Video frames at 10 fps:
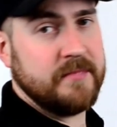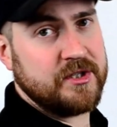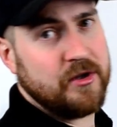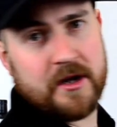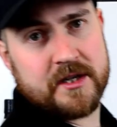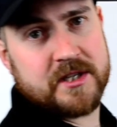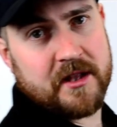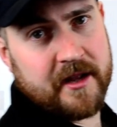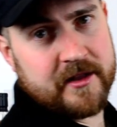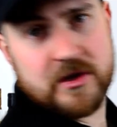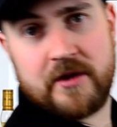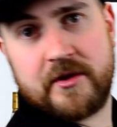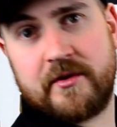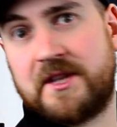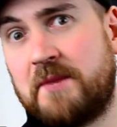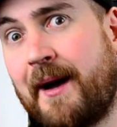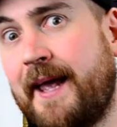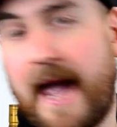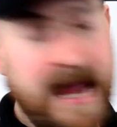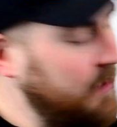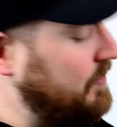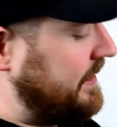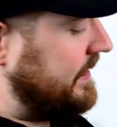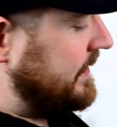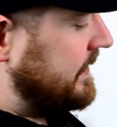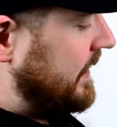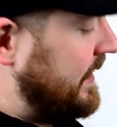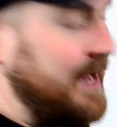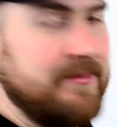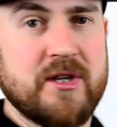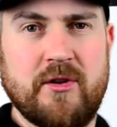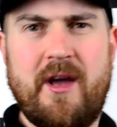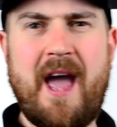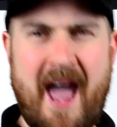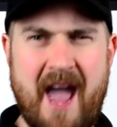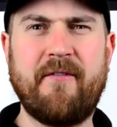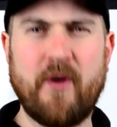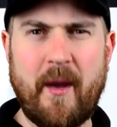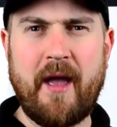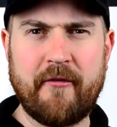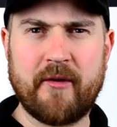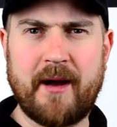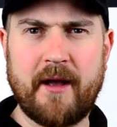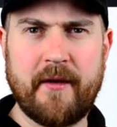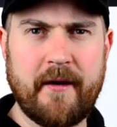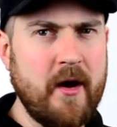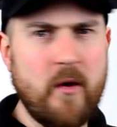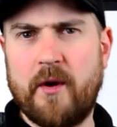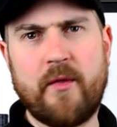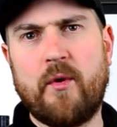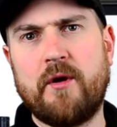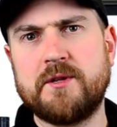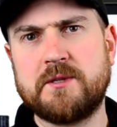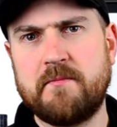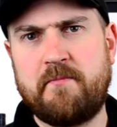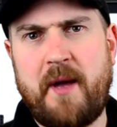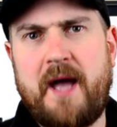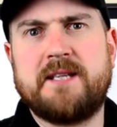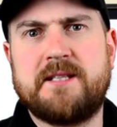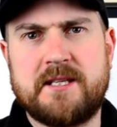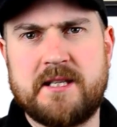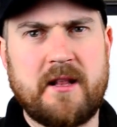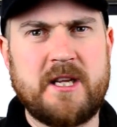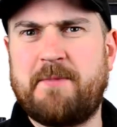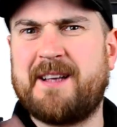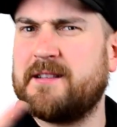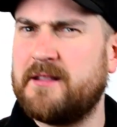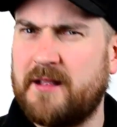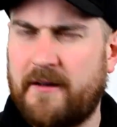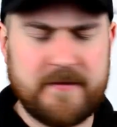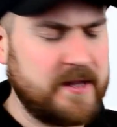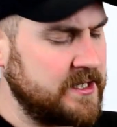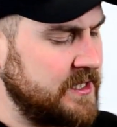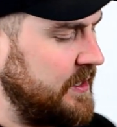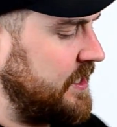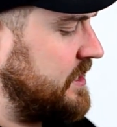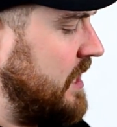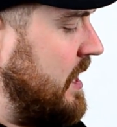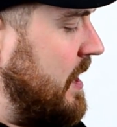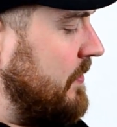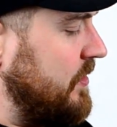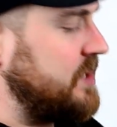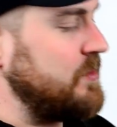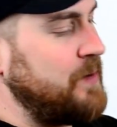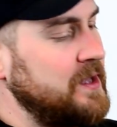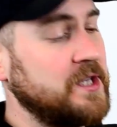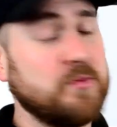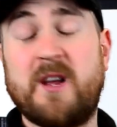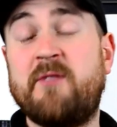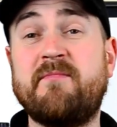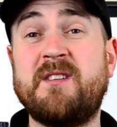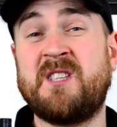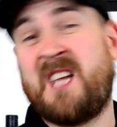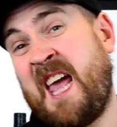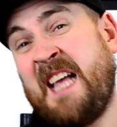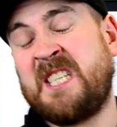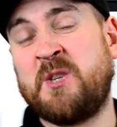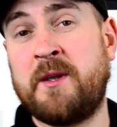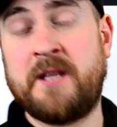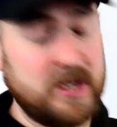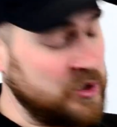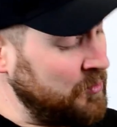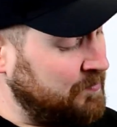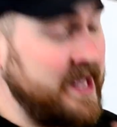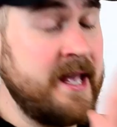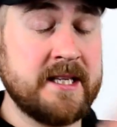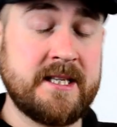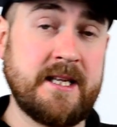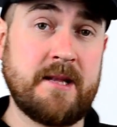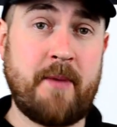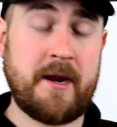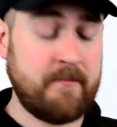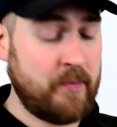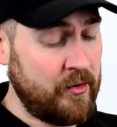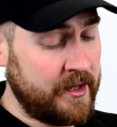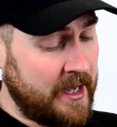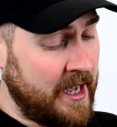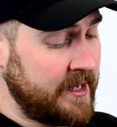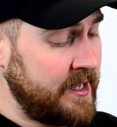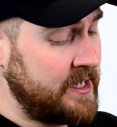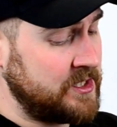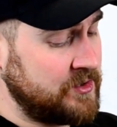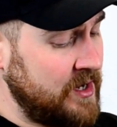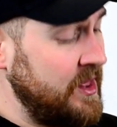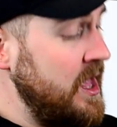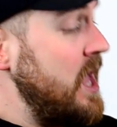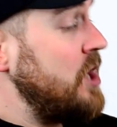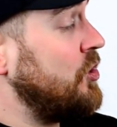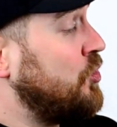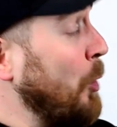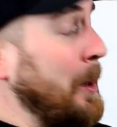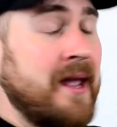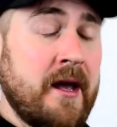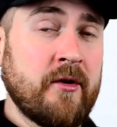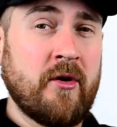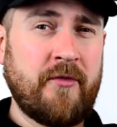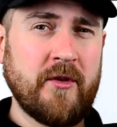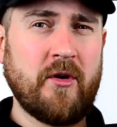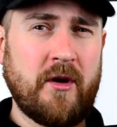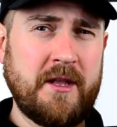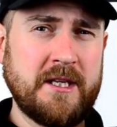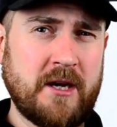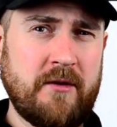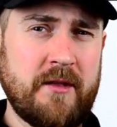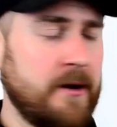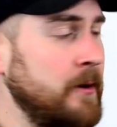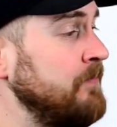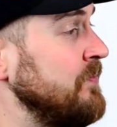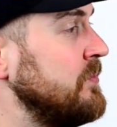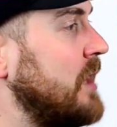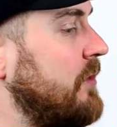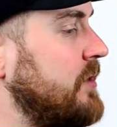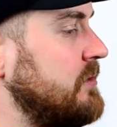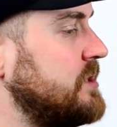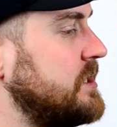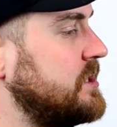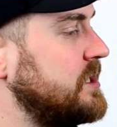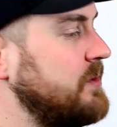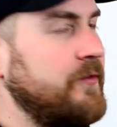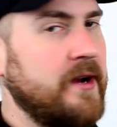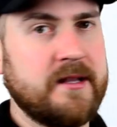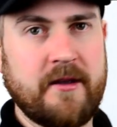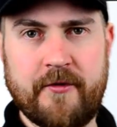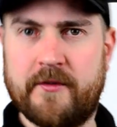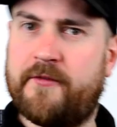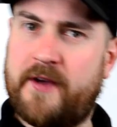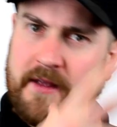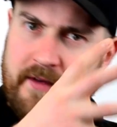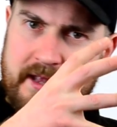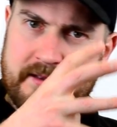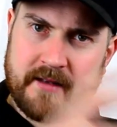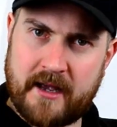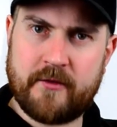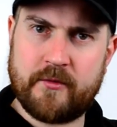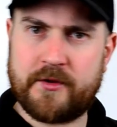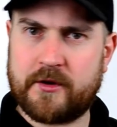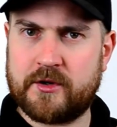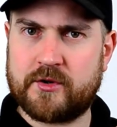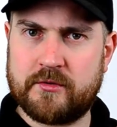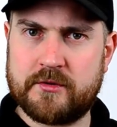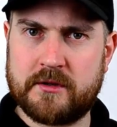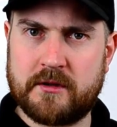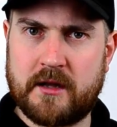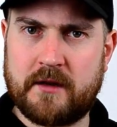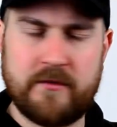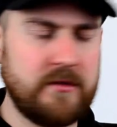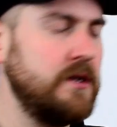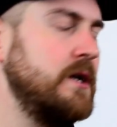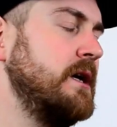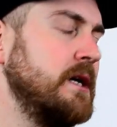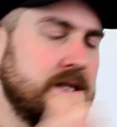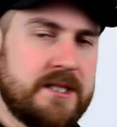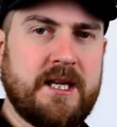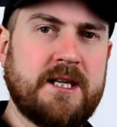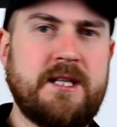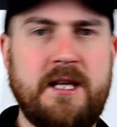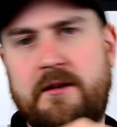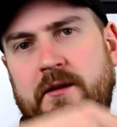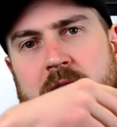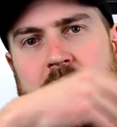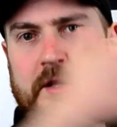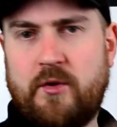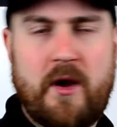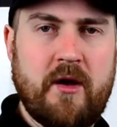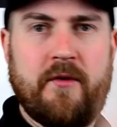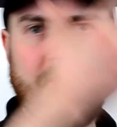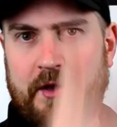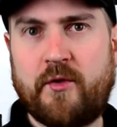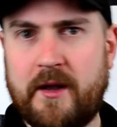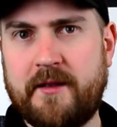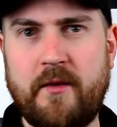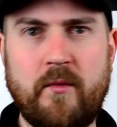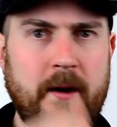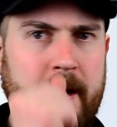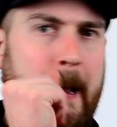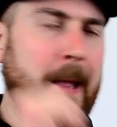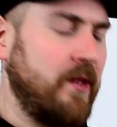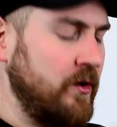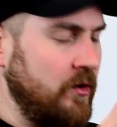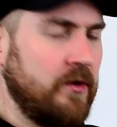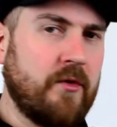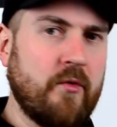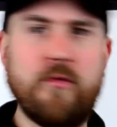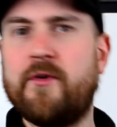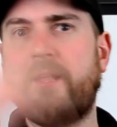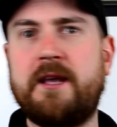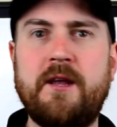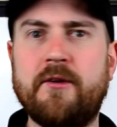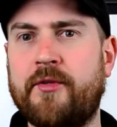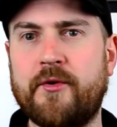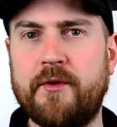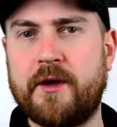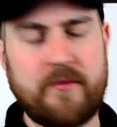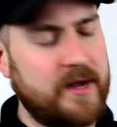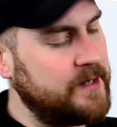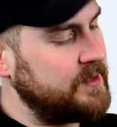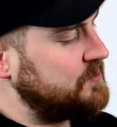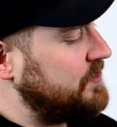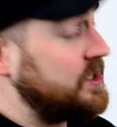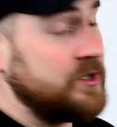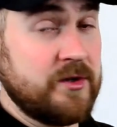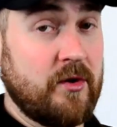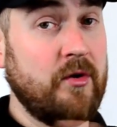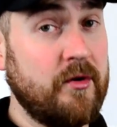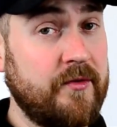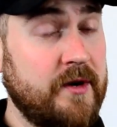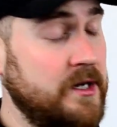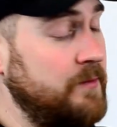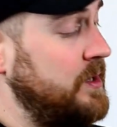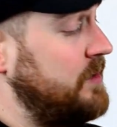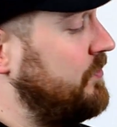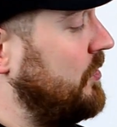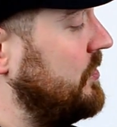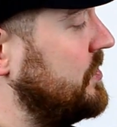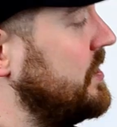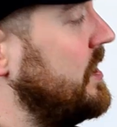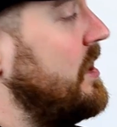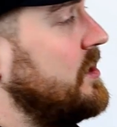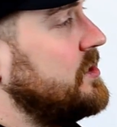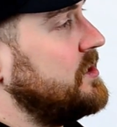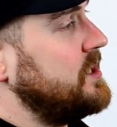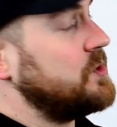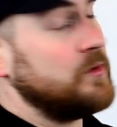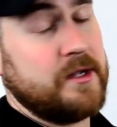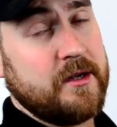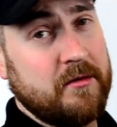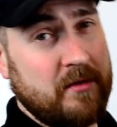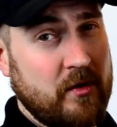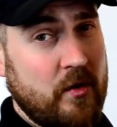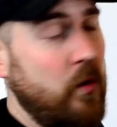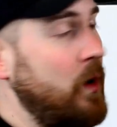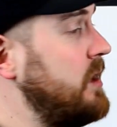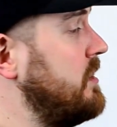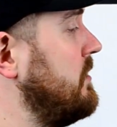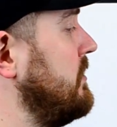is not a distillery that's underrated by anybody. An absolute heavyweight from Islay, one of the world's best distilleries, best loved distilleries. The reason we picked this one out is A, it's 20 years old, B, it's an independent bottling at cask strength. You don't get an awful lot of these out there. A real chance to try something very different. They're very, very tight with their controls at Lagavulin. 16, 12, 21. They're not overly keen on throwing out random expressions or for independent bottlers. So this one here, quite